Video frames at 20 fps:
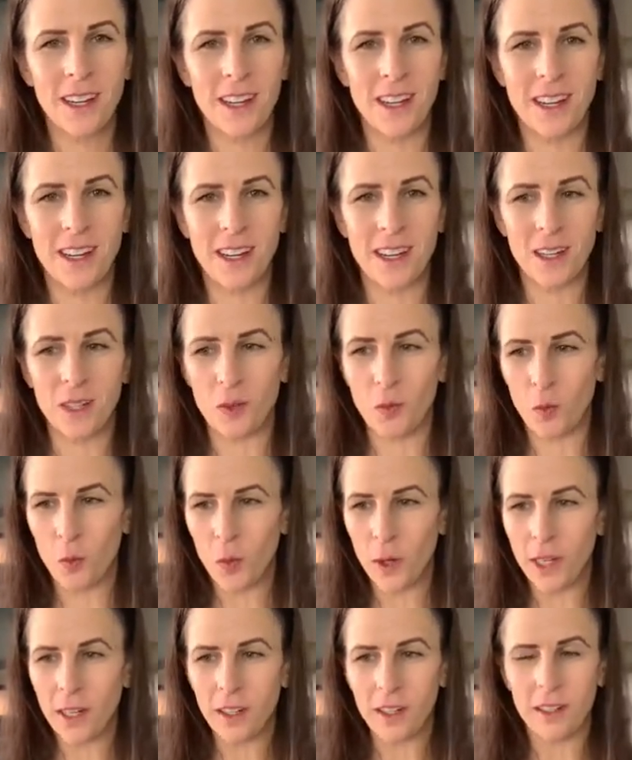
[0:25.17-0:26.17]
and
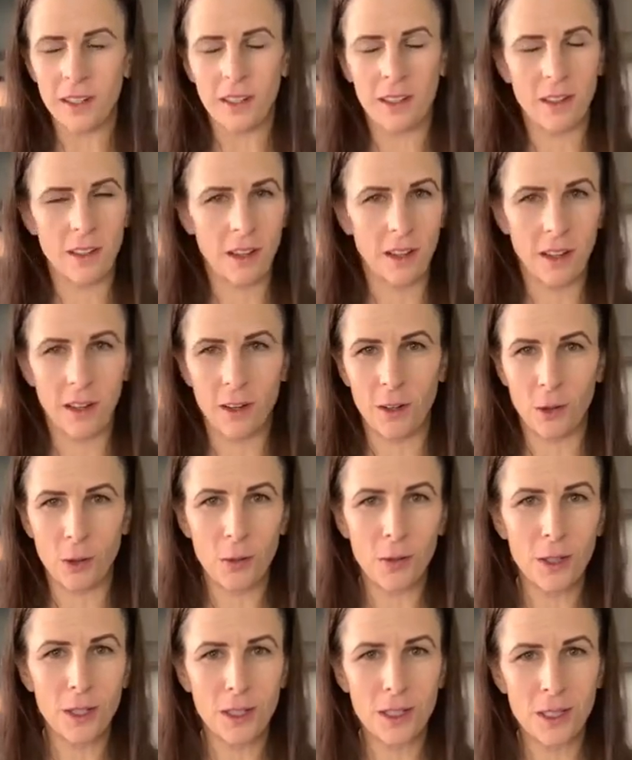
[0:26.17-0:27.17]
we are
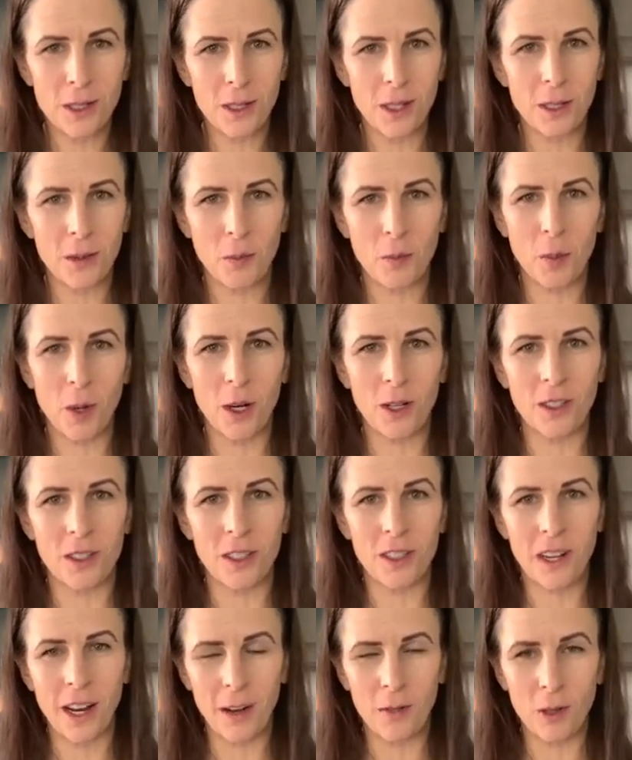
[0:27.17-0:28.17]
thrilled to
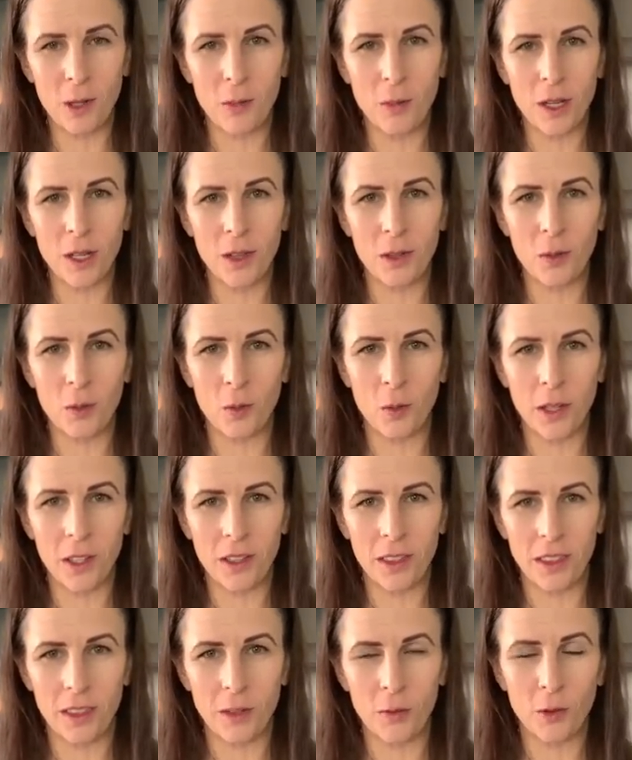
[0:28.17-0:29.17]
partner every month with
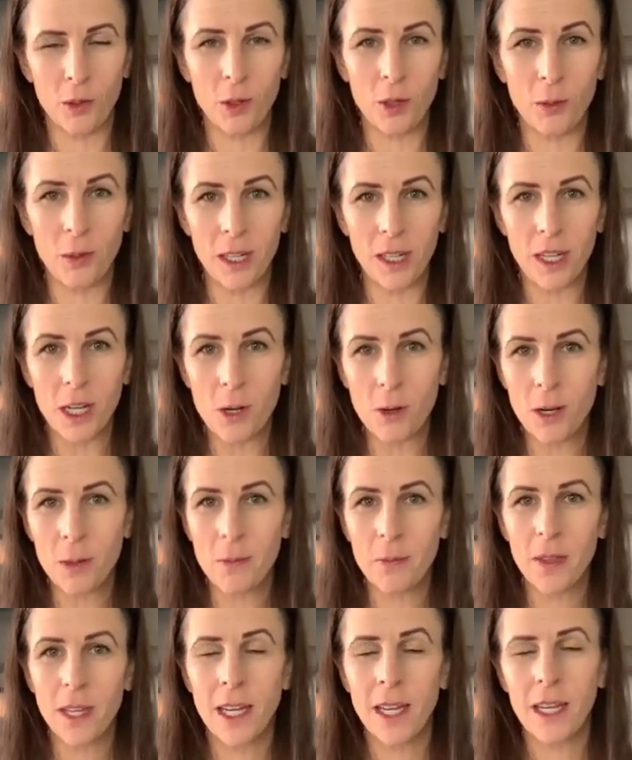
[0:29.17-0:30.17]
the Food and Meat
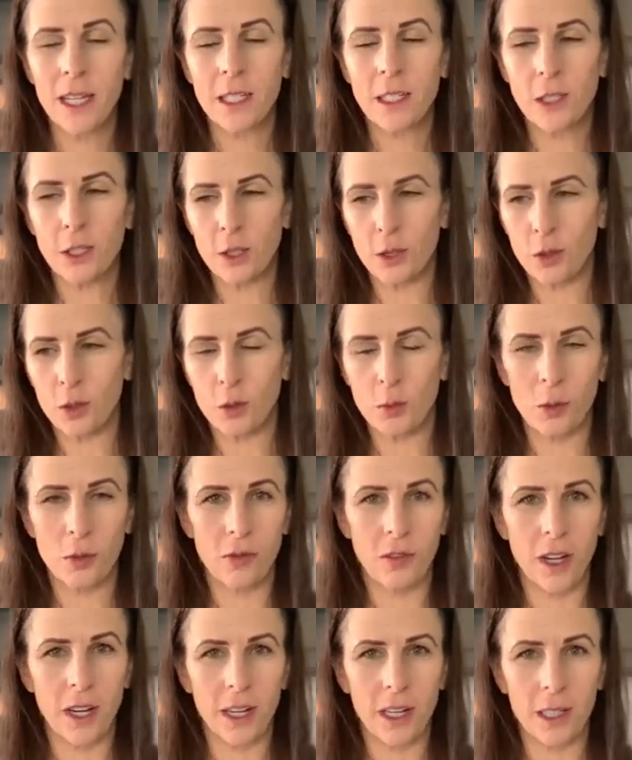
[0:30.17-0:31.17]
Co-op to
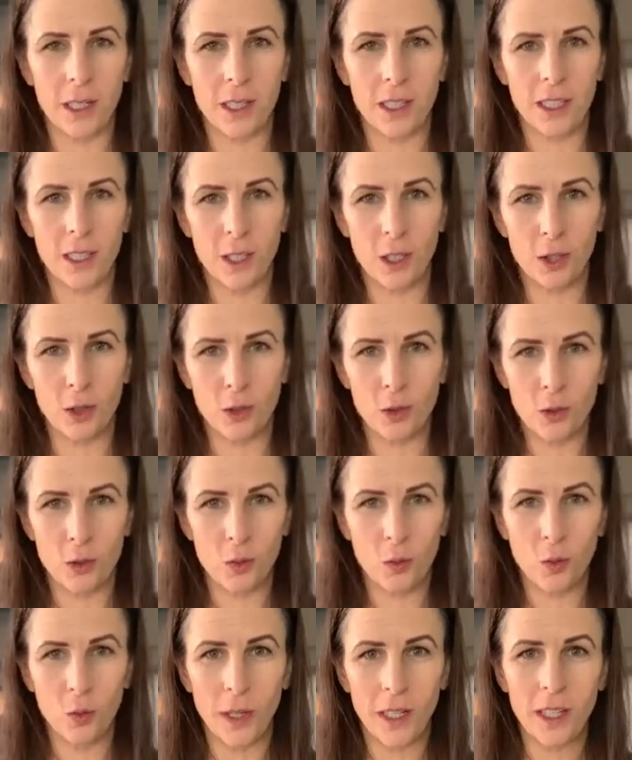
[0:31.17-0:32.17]
provide you
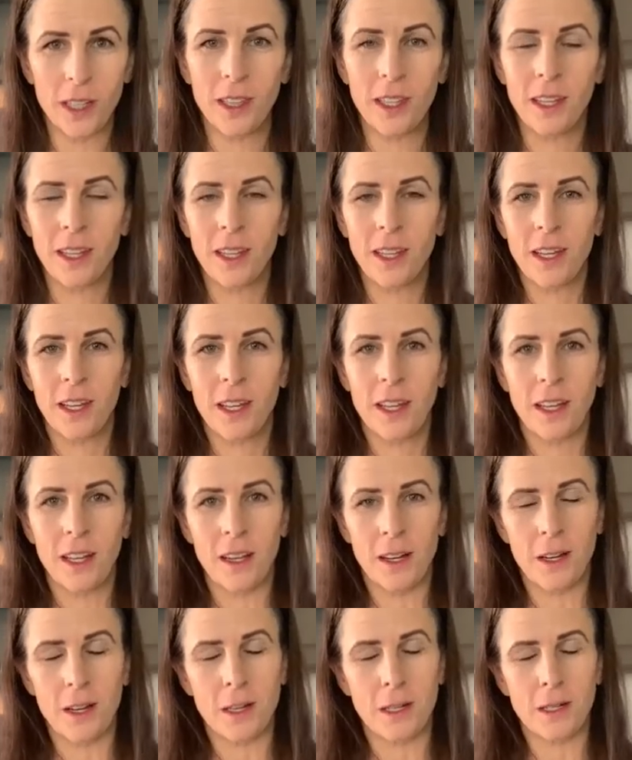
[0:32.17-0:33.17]
with
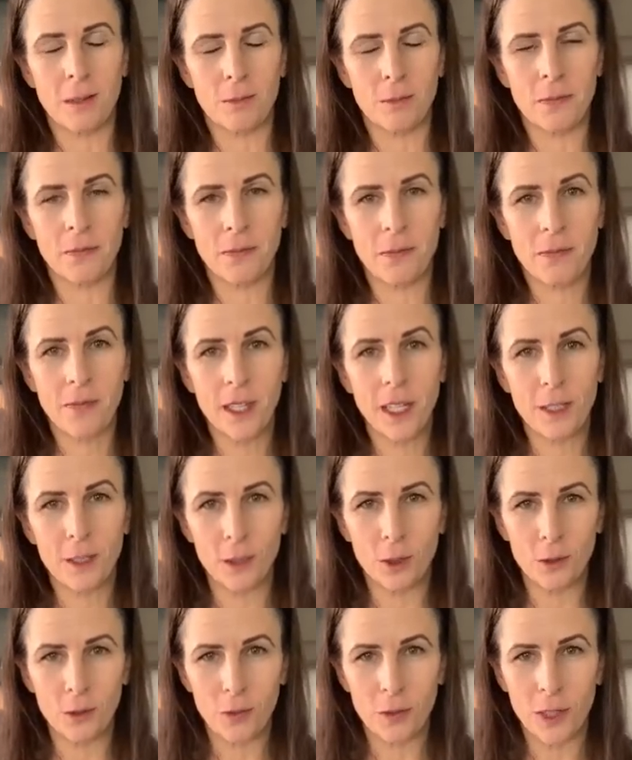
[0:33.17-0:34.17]
um,
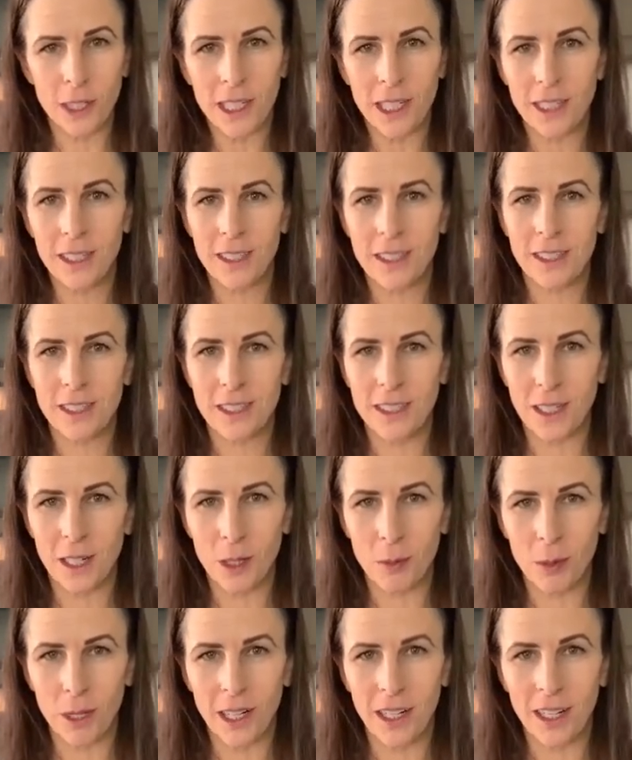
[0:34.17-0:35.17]
gluten-free,
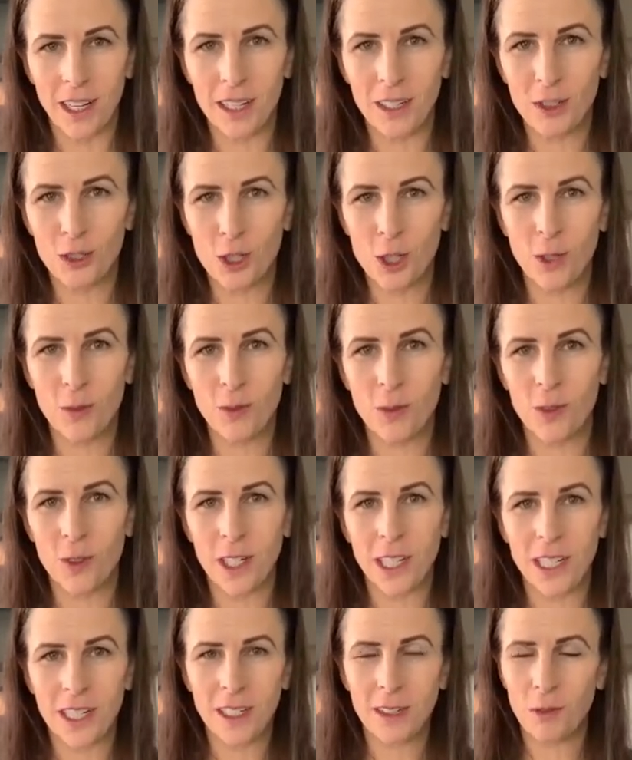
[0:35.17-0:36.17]
top 8
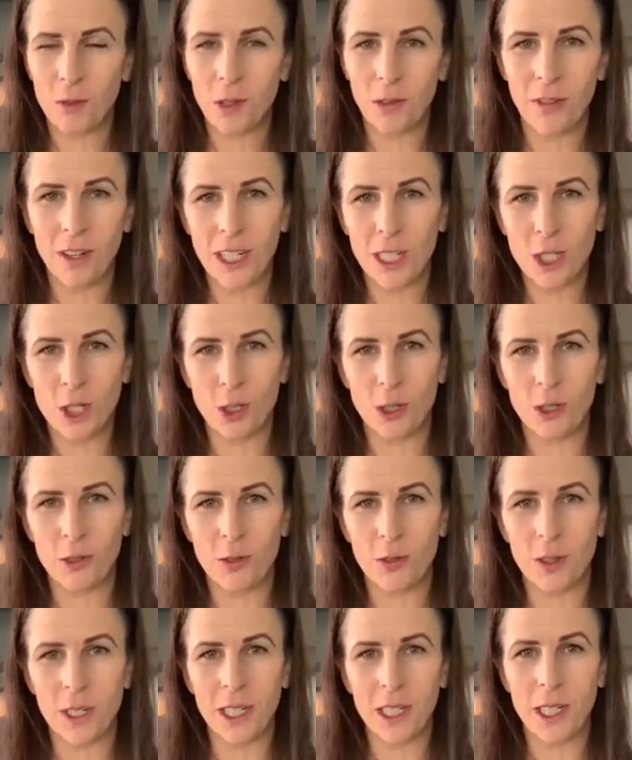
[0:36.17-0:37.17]
allergen-free, refined
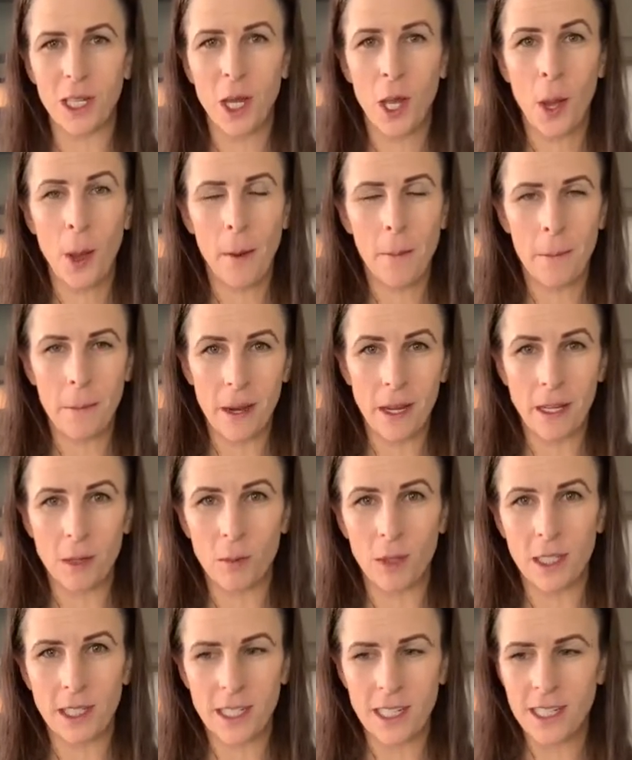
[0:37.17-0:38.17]
sugar-free baking
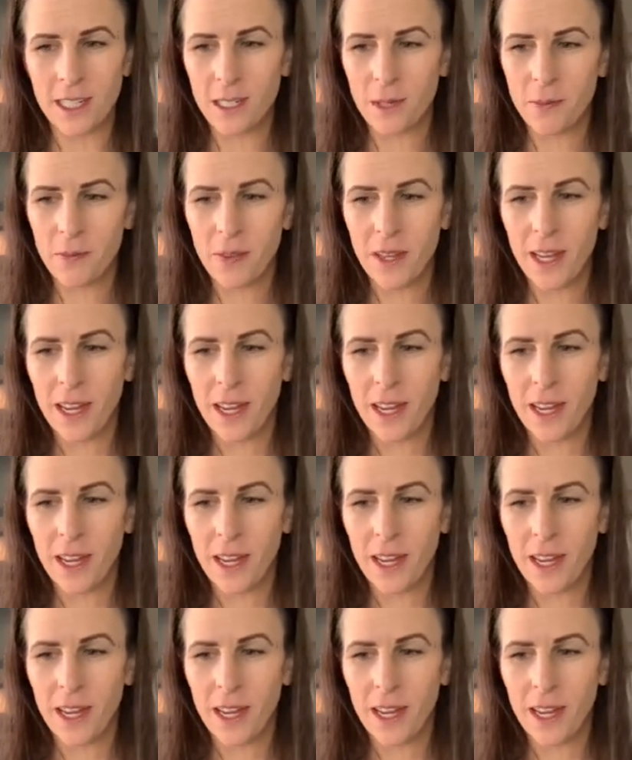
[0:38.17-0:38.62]
mixes.